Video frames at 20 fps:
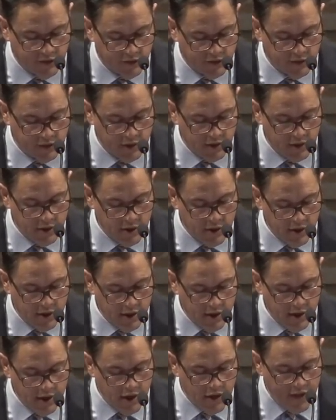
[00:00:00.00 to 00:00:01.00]
they ought to be
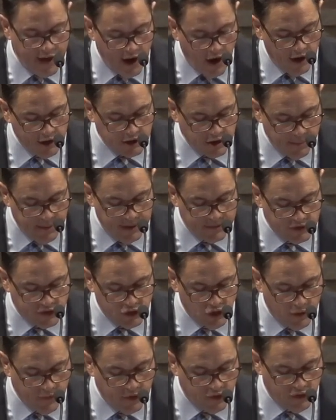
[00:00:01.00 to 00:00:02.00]
of service to
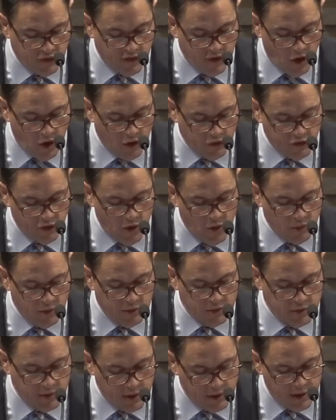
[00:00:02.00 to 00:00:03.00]
also to
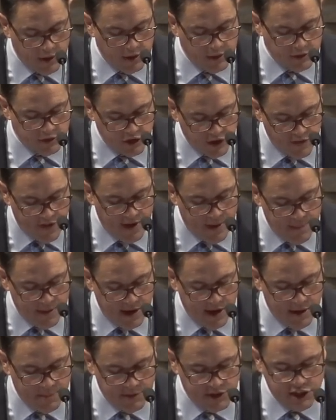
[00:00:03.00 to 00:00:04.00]
them in material
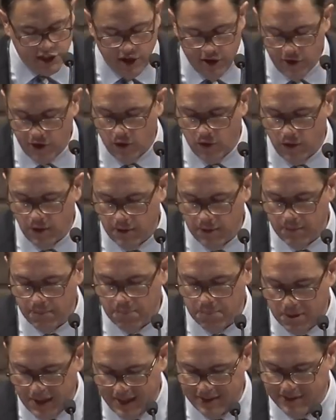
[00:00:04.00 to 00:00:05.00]
blessings.
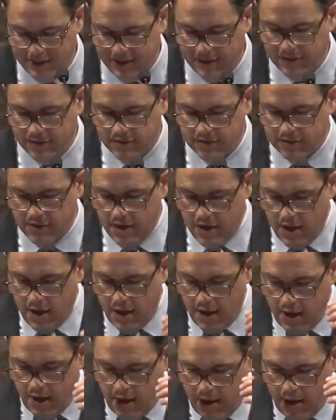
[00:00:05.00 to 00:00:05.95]
I,